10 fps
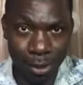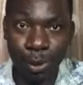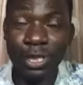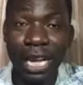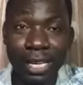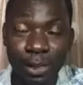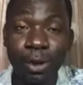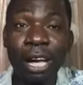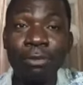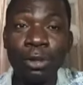just like
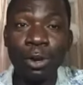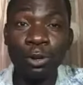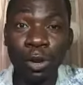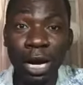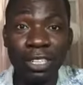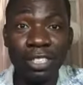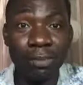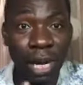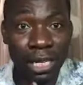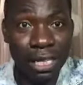every doctor can treat
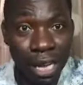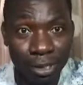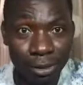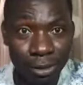malaria,